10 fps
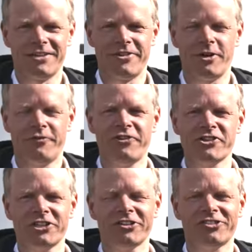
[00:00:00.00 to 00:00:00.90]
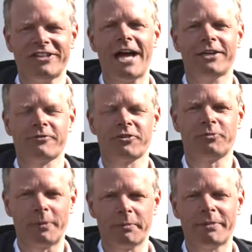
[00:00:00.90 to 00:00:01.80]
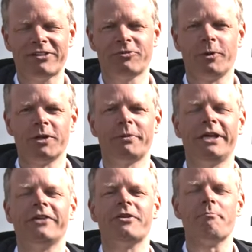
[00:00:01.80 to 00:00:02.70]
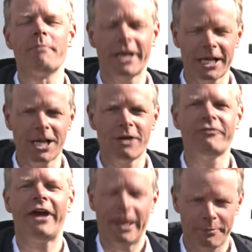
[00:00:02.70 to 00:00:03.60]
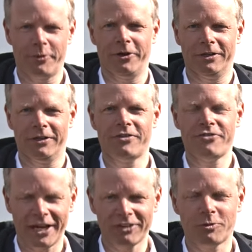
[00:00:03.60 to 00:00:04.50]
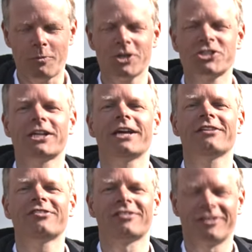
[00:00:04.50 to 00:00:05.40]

The official start of the swimming bus will be in the middle of April. Thanks for watching us.